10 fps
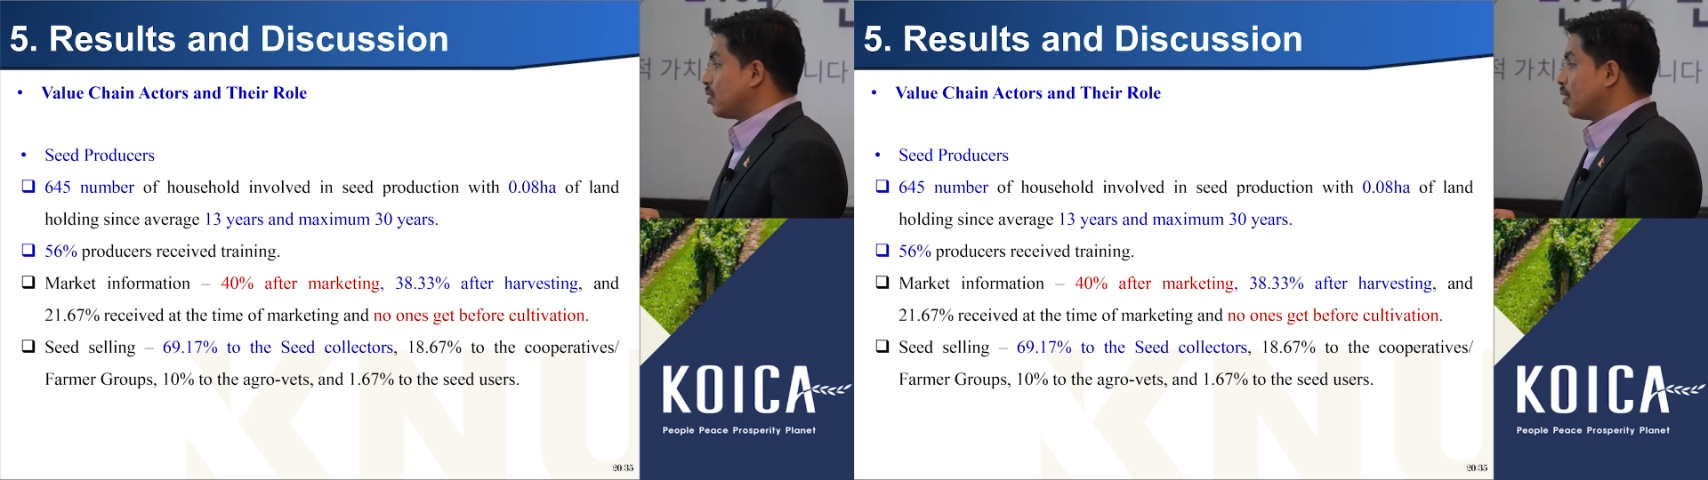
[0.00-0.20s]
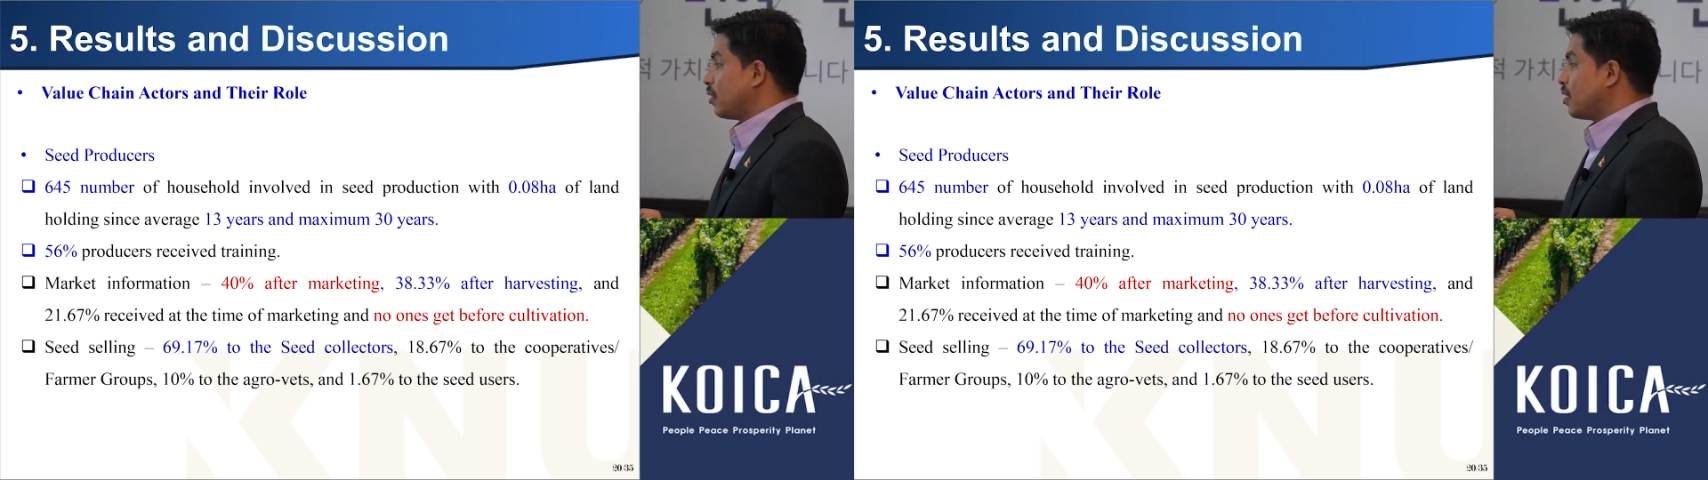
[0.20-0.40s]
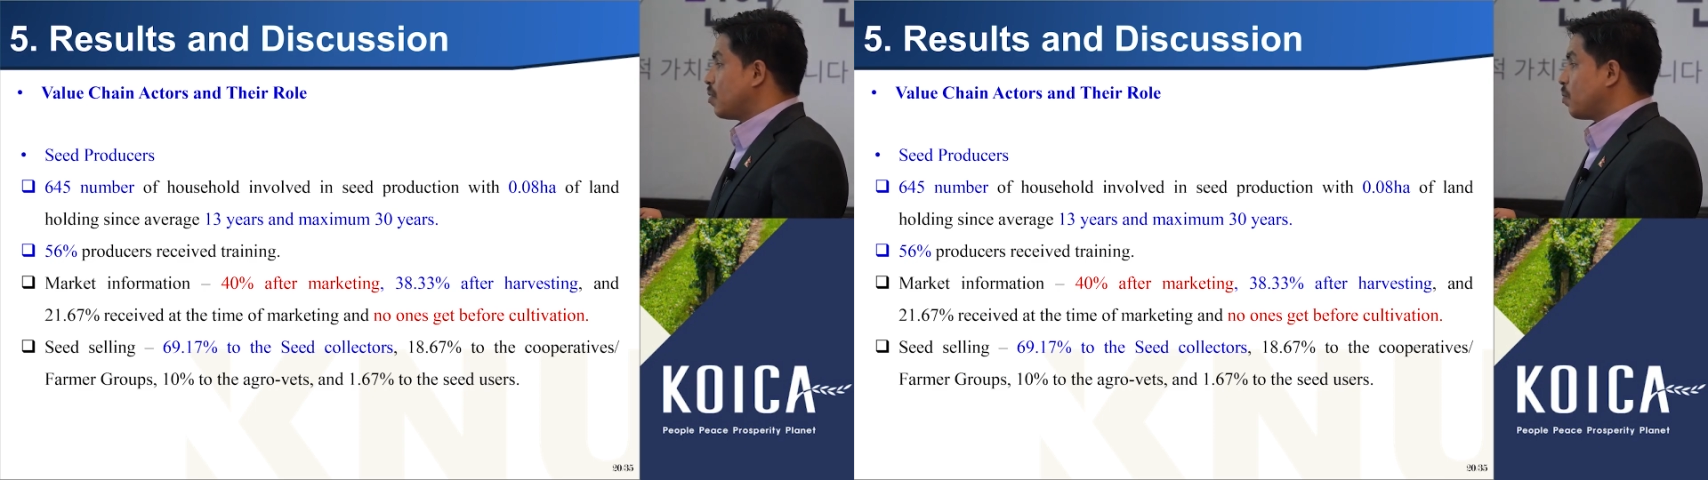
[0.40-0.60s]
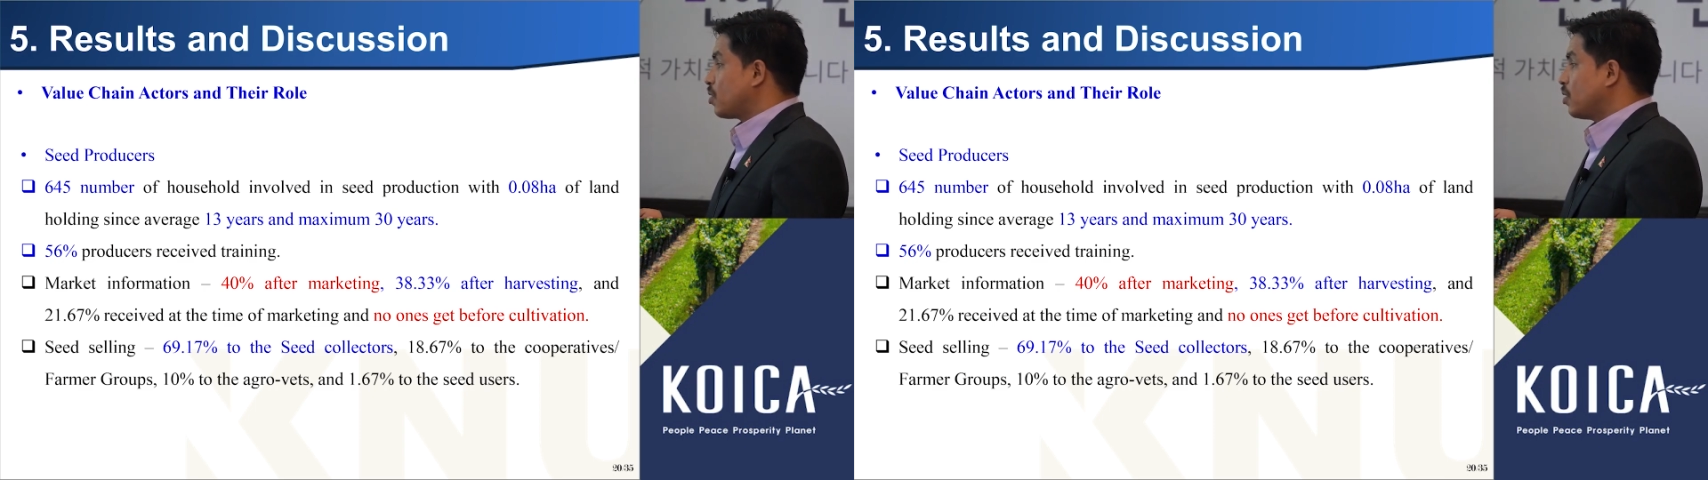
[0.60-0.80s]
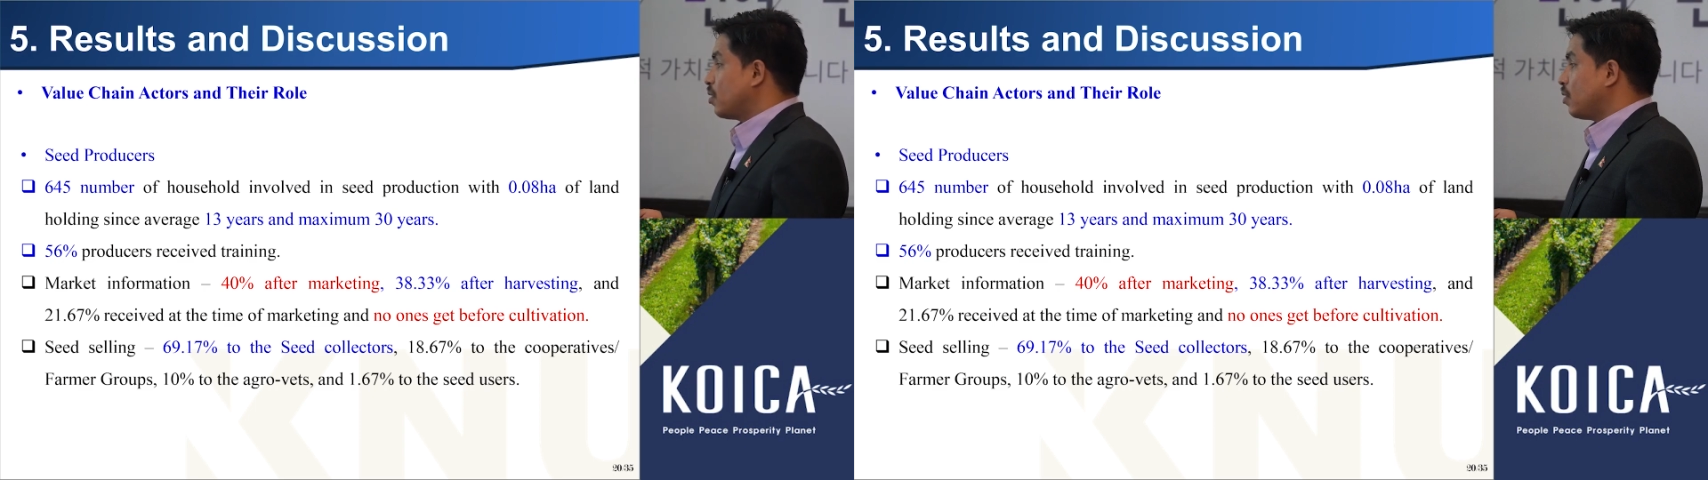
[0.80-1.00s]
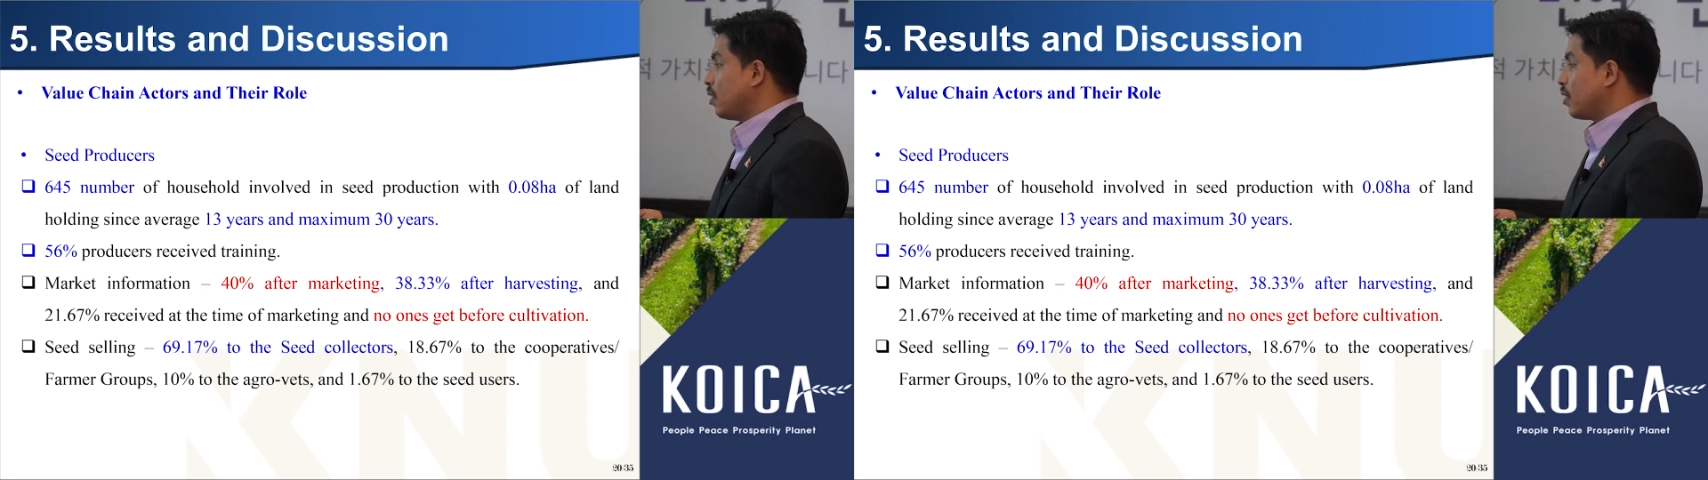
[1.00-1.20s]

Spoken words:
10%